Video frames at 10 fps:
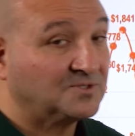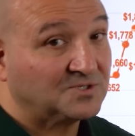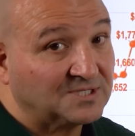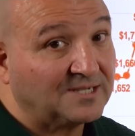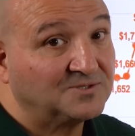So
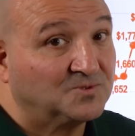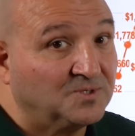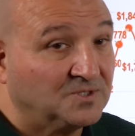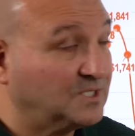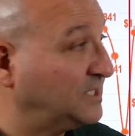sales in,
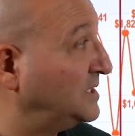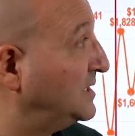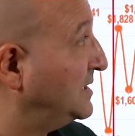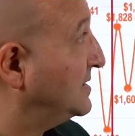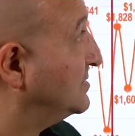in,
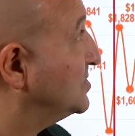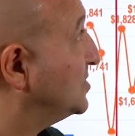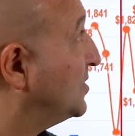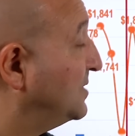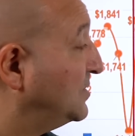in,
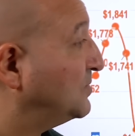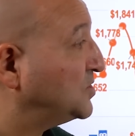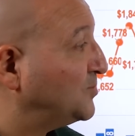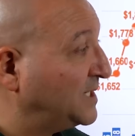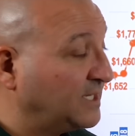sorry, in
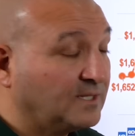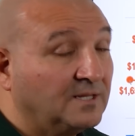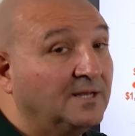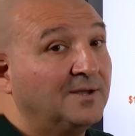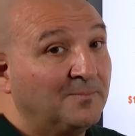Richmond
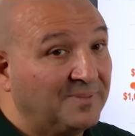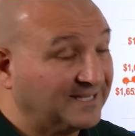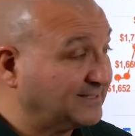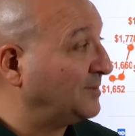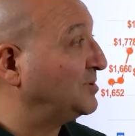Hill
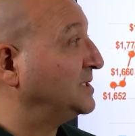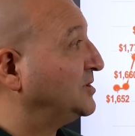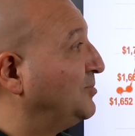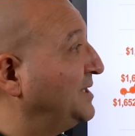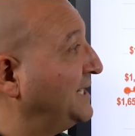picked up a
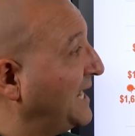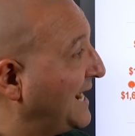little bit.